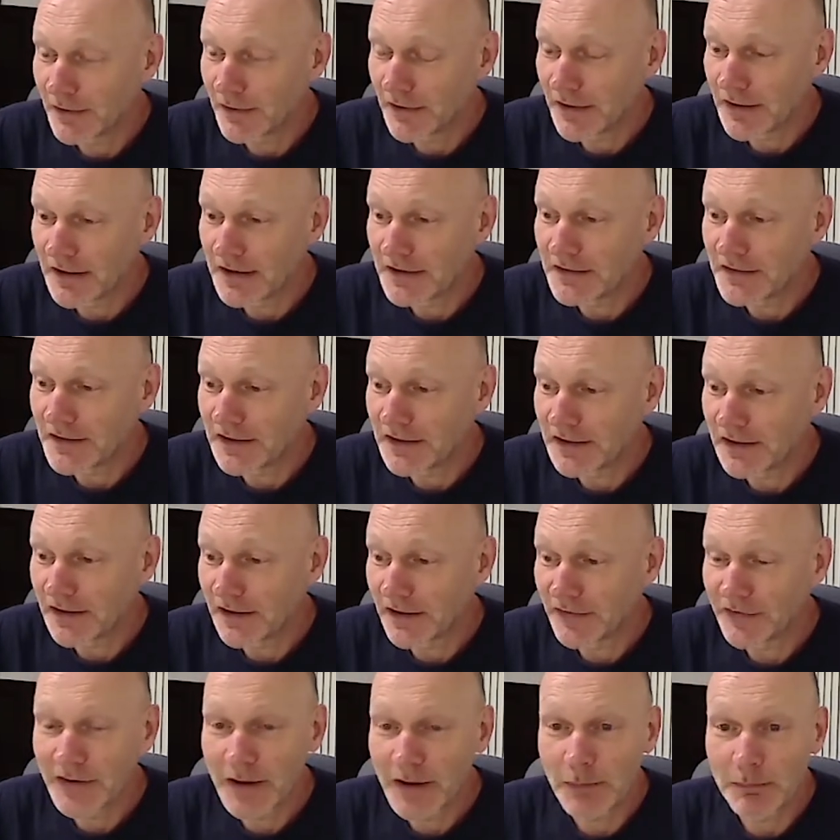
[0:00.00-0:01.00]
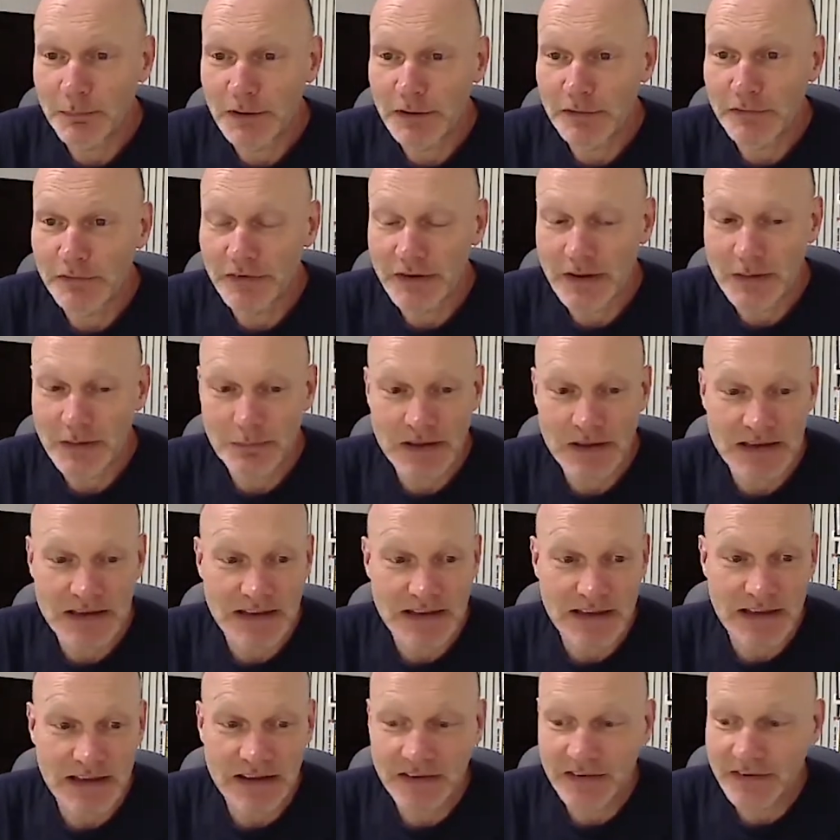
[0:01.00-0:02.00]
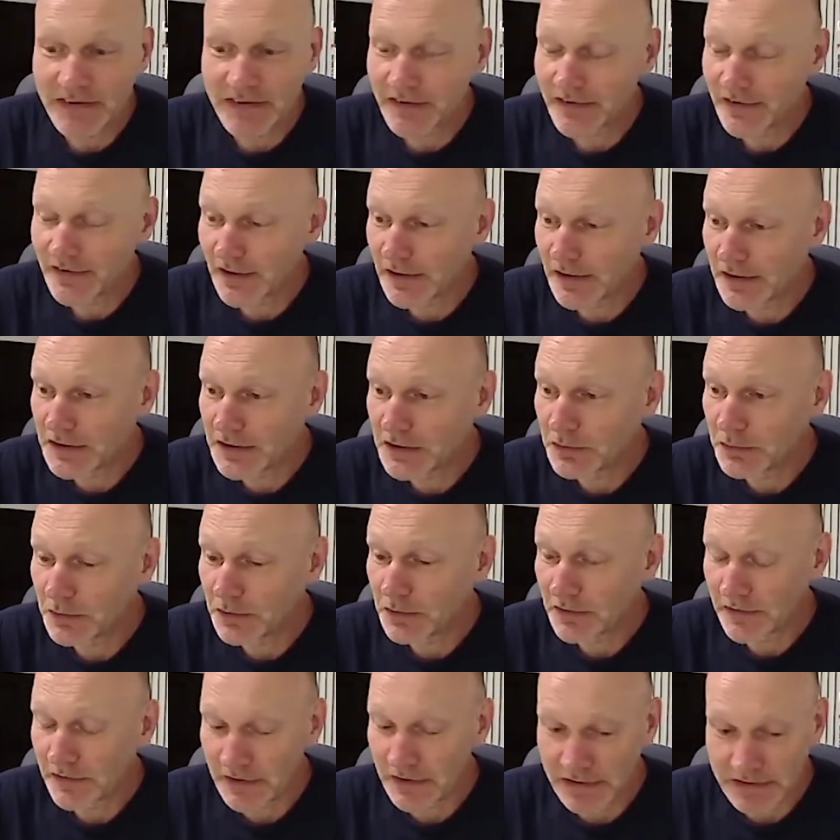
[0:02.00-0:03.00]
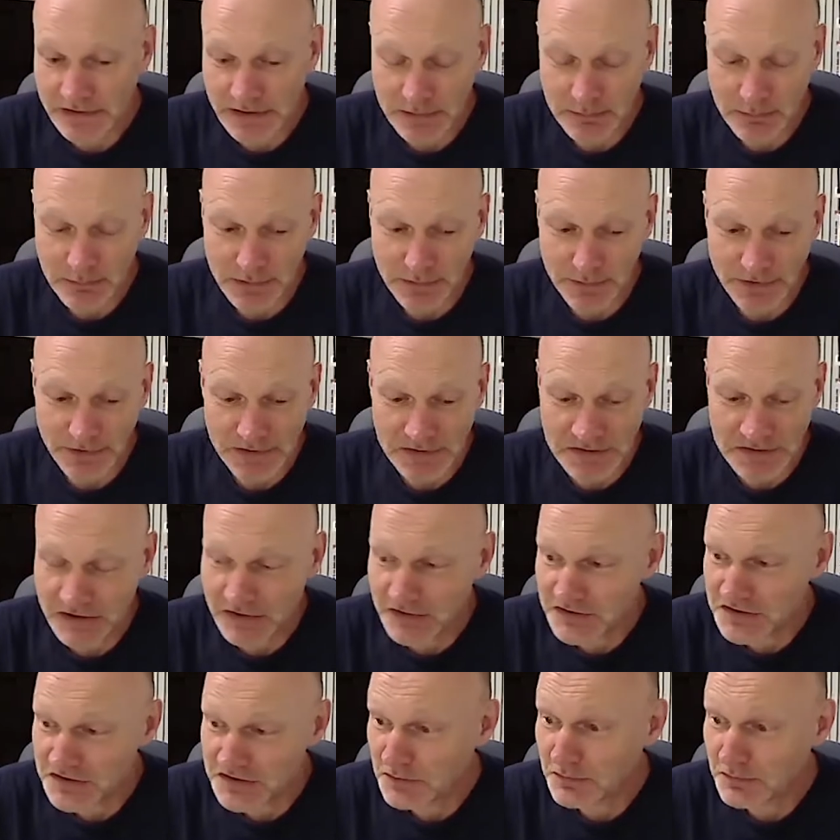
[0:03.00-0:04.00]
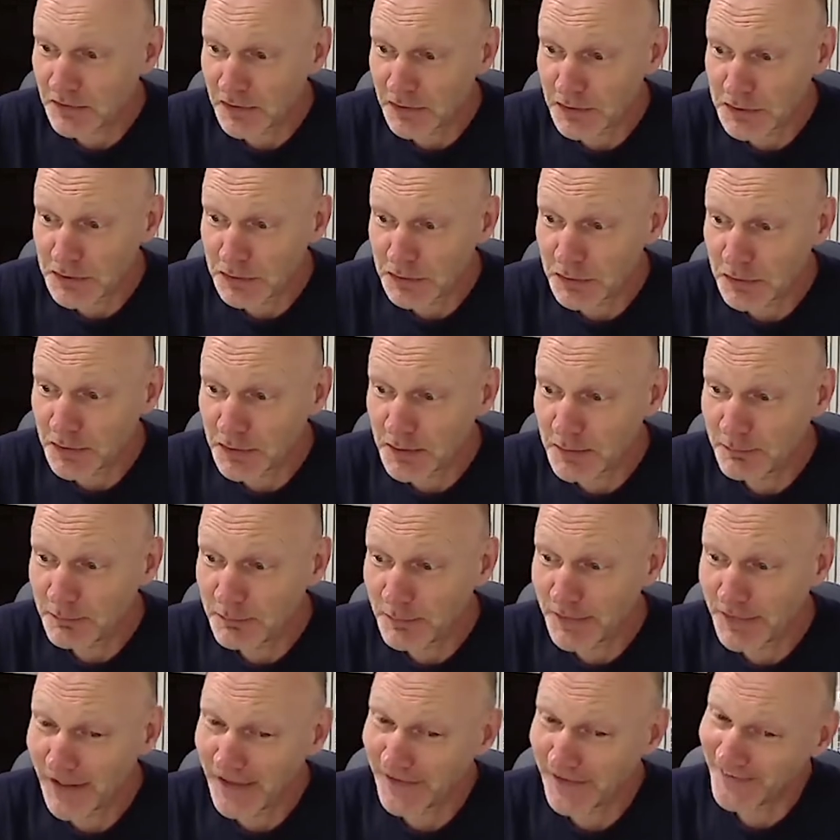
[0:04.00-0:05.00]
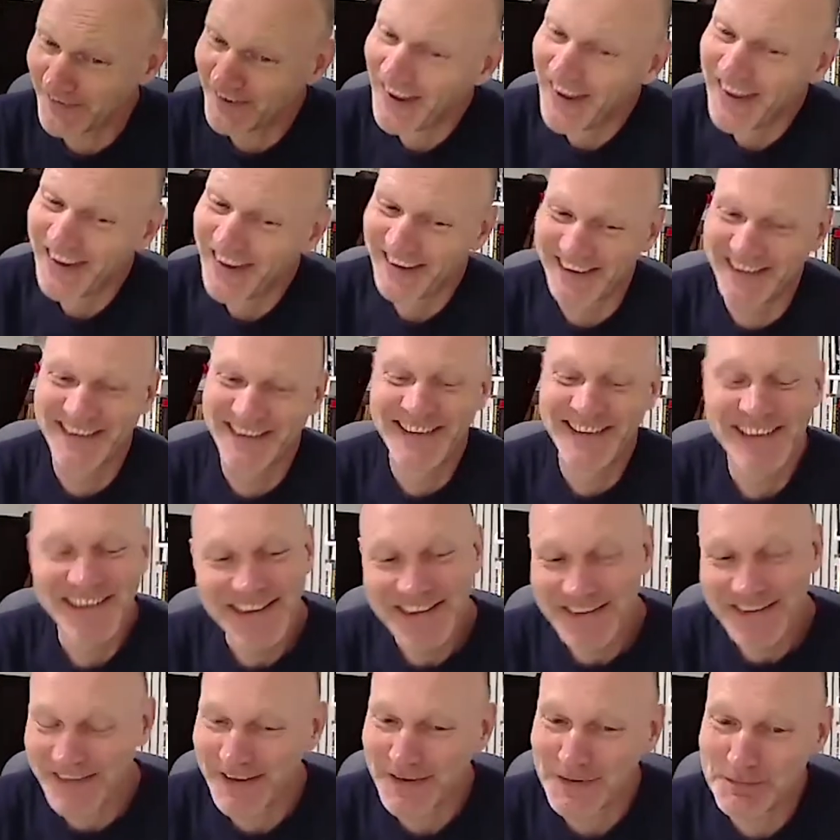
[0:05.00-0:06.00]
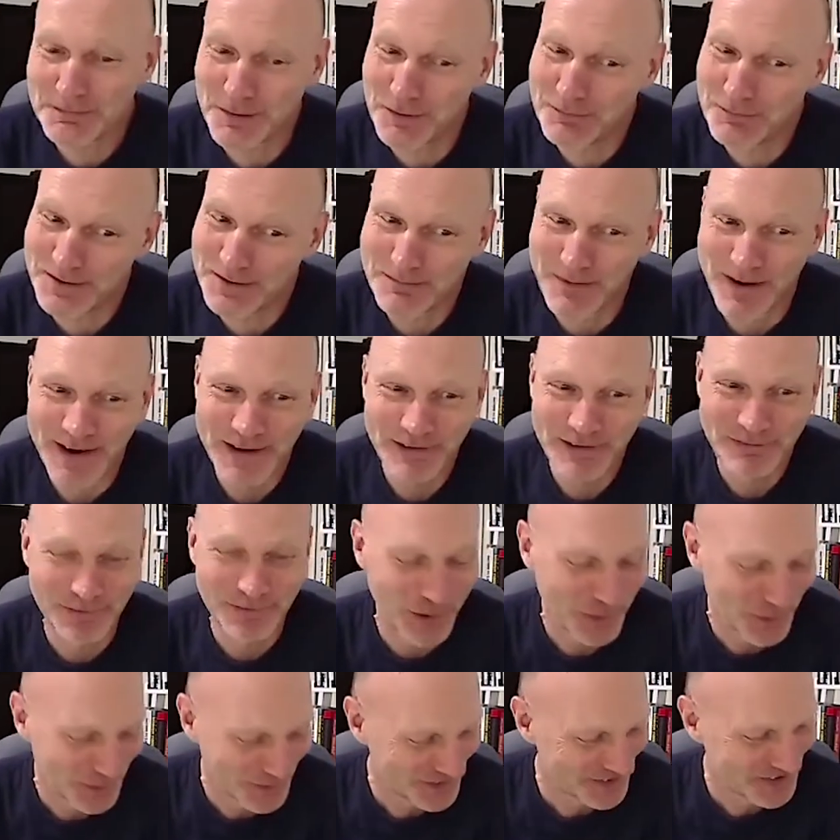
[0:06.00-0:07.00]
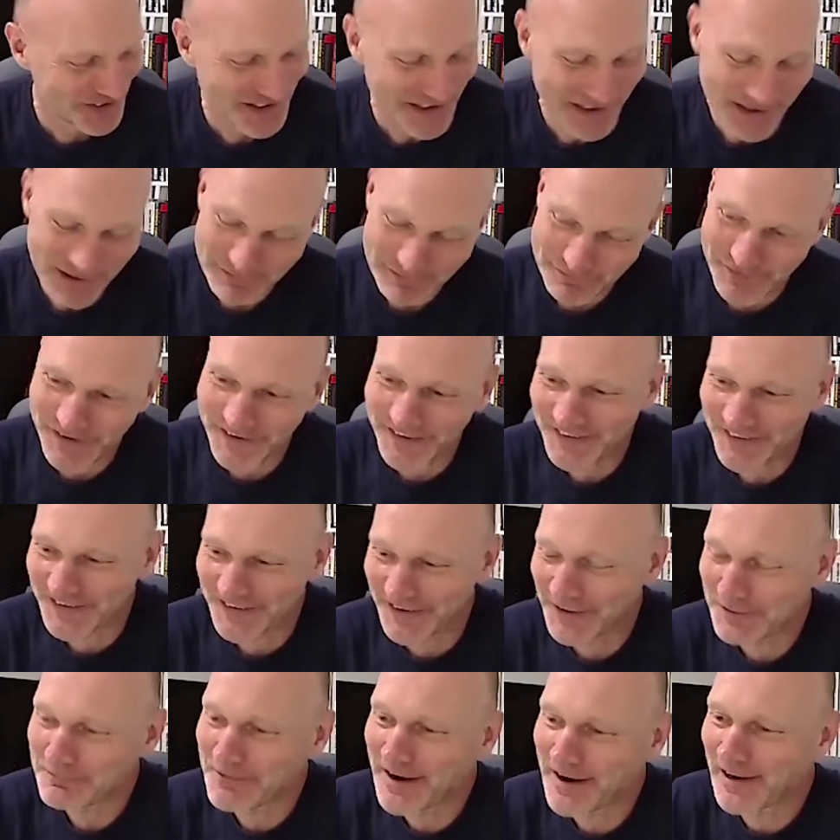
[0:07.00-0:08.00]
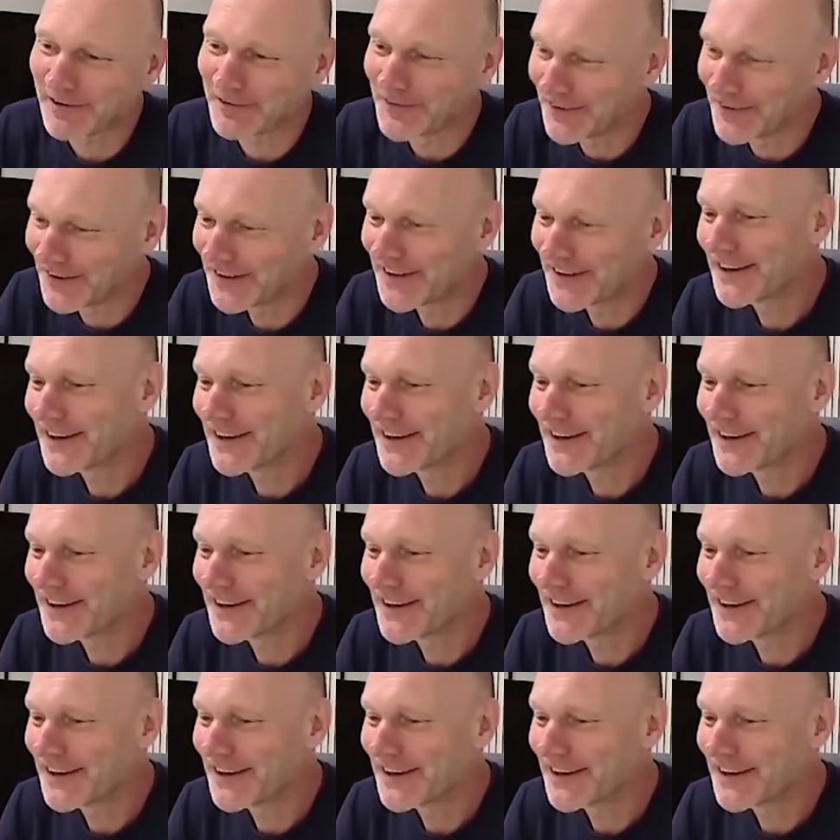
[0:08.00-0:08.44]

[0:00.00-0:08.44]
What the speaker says: in the last couple of CPDs at York than I did when I was actually a student at York. But that's that's probably my fault first time round.